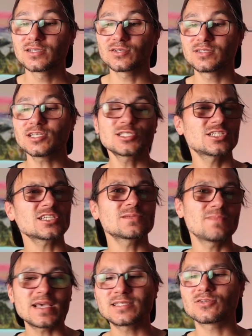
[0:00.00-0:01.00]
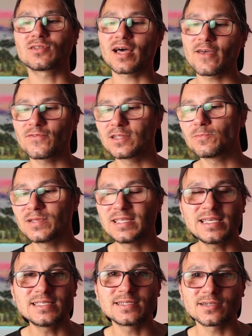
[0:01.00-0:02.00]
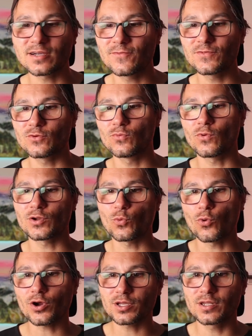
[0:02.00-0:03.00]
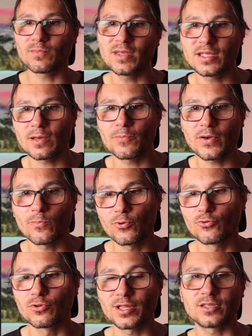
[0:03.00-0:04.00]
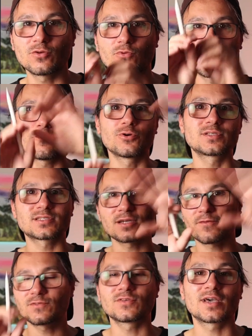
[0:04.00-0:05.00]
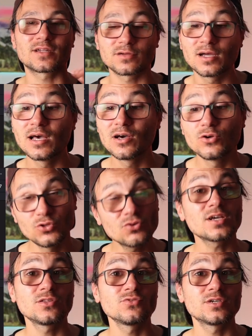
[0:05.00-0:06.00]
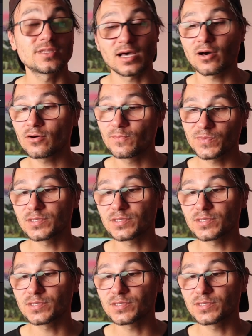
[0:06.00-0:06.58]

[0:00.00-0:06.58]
So this just makes your life a little bit easier if you want to work in the media pool and you want to put stuff together. You can do it now.